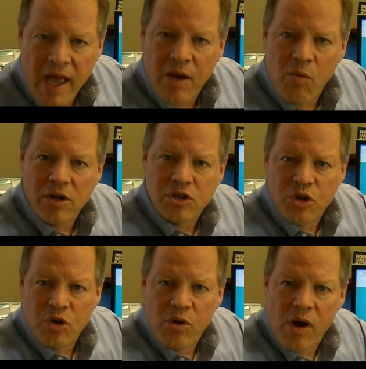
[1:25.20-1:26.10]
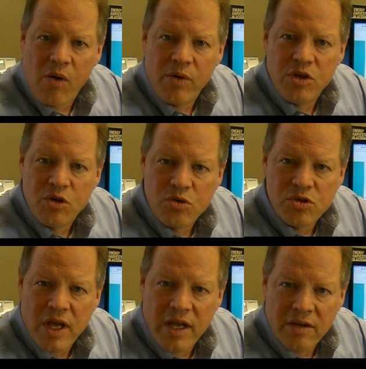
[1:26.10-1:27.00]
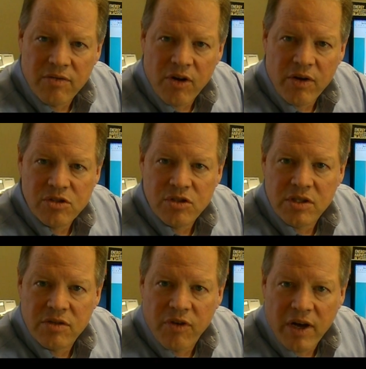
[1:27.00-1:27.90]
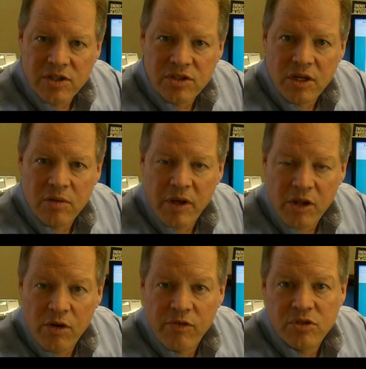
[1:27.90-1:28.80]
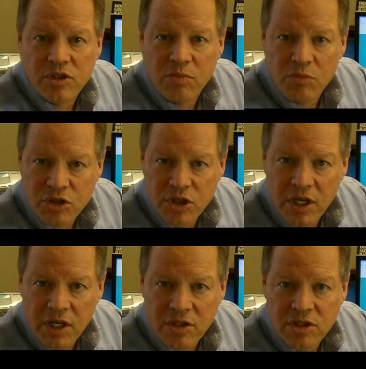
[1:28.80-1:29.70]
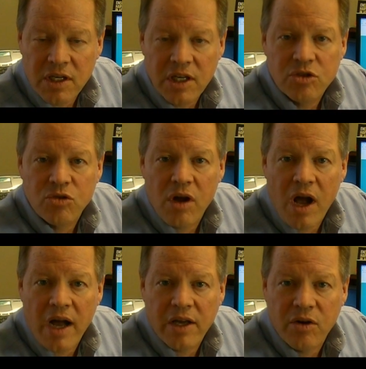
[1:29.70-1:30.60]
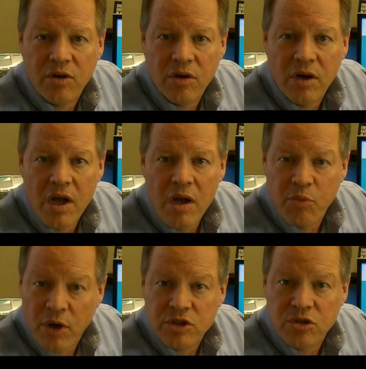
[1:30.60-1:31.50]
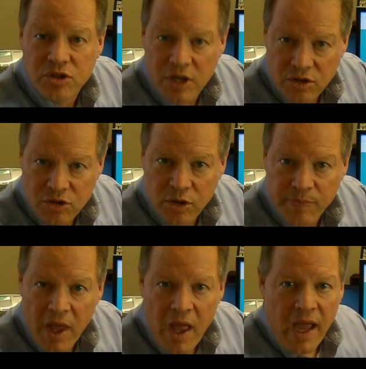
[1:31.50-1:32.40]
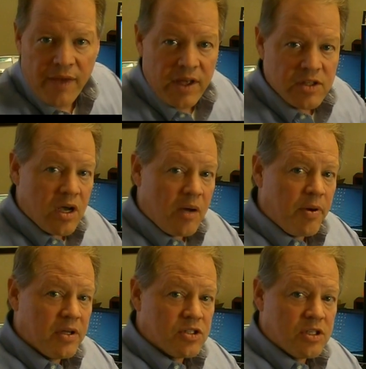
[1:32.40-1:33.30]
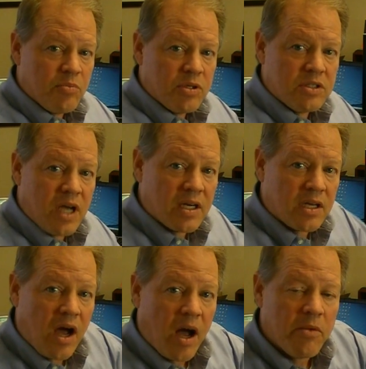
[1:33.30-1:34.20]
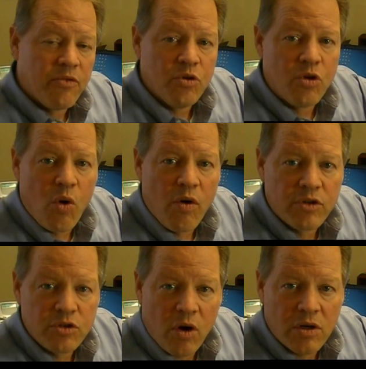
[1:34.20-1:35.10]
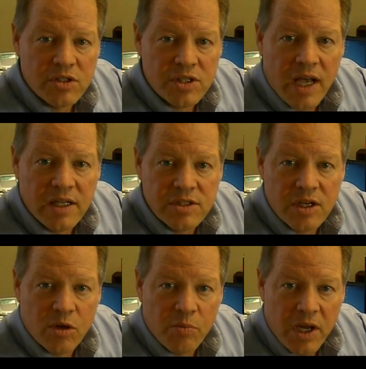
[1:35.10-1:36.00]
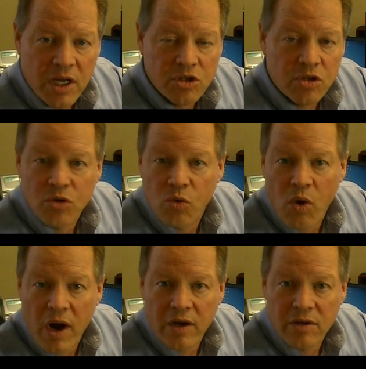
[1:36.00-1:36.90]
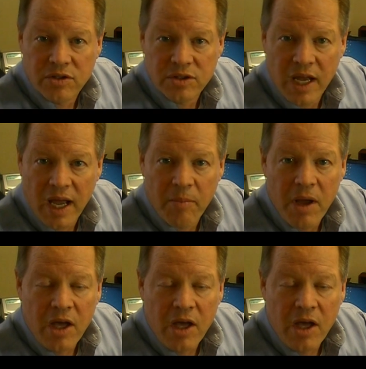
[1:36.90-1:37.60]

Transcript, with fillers: And I want to show you how we use that in a very interesting device done by the University of Michigan. It's an intraocular pressure sensor, and that's up on Cymbet.com. If you go over to our design center page under the wireless tab,